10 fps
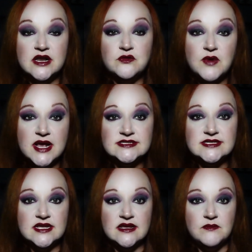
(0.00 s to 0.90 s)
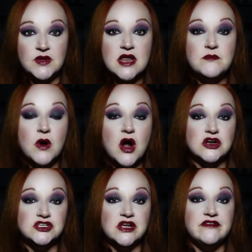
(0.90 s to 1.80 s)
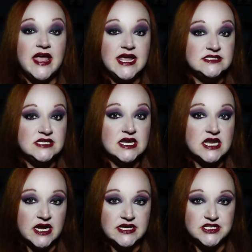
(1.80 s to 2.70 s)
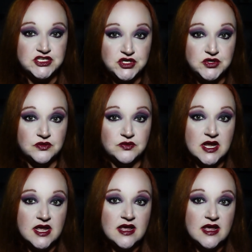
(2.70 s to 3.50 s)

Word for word: and arrested him in March of 1892,